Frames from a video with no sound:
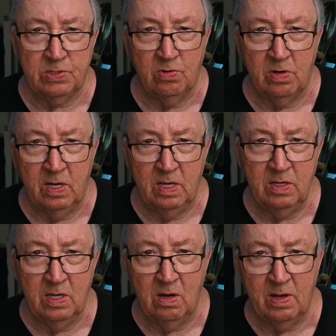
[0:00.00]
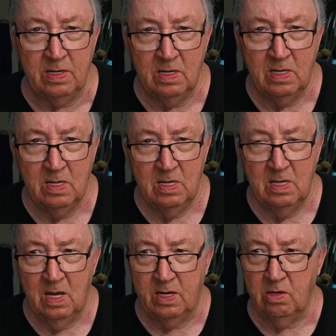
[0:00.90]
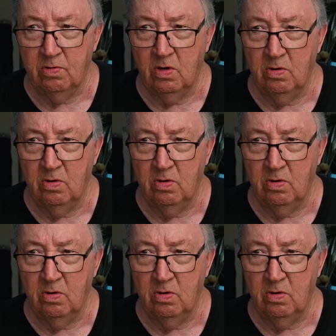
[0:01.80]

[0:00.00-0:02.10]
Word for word: story. You know, I, I don't